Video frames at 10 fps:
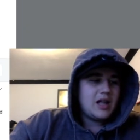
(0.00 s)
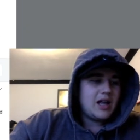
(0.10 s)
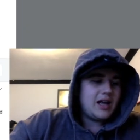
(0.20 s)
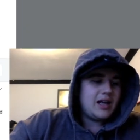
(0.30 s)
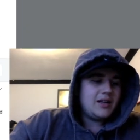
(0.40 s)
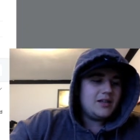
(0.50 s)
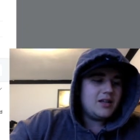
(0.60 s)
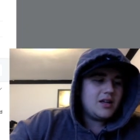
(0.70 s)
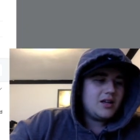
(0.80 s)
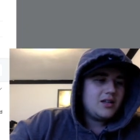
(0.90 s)
And
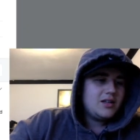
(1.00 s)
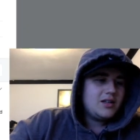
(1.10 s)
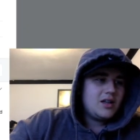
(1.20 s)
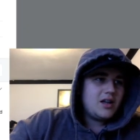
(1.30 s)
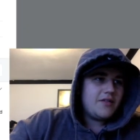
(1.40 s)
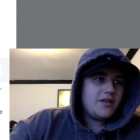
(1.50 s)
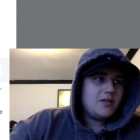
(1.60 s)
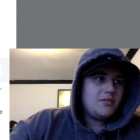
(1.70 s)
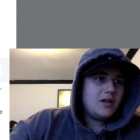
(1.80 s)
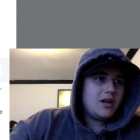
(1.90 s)
uh, I think
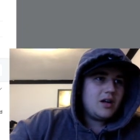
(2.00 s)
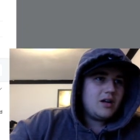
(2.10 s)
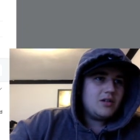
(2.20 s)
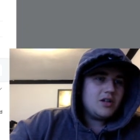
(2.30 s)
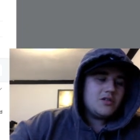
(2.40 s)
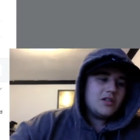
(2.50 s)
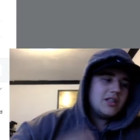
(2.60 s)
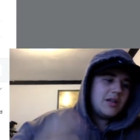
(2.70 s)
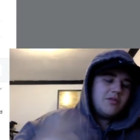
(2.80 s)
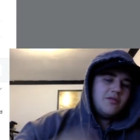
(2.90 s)
I'm I'm going to do a
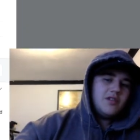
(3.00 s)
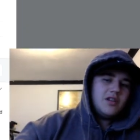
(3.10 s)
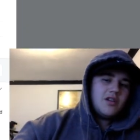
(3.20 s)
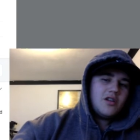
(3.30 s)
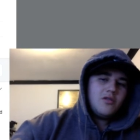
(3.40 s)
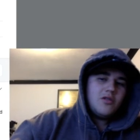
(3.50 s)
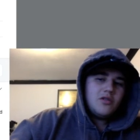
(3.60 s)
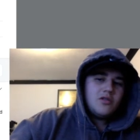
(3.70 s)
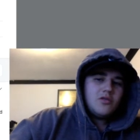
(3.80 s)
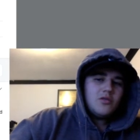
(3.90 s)
separate video
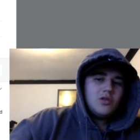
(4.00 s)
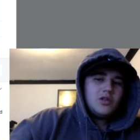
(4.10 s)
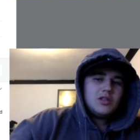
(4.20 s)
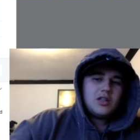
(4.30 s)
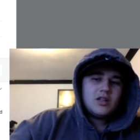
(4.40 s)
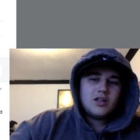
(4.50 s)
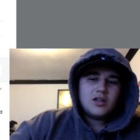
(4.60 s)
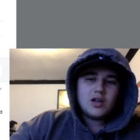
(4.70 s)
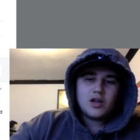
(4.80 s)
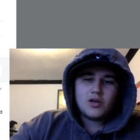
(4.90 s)
on what
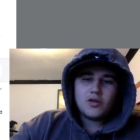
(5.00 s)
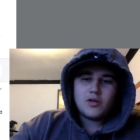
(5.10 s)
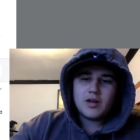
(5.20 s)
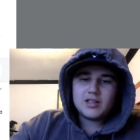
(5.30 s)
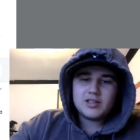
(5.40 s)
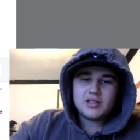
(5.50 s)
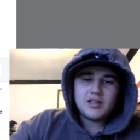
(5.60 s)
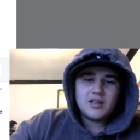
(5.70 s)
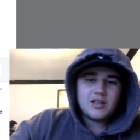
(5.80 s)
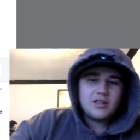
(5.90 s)
Clo actually
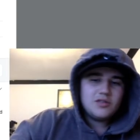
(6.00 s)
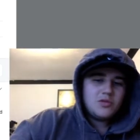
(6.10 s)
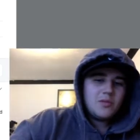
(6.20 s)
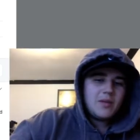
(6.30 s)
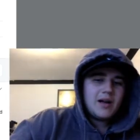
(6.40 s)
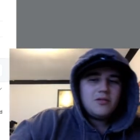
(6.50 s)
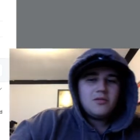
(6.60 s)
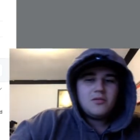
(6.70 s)
is all about.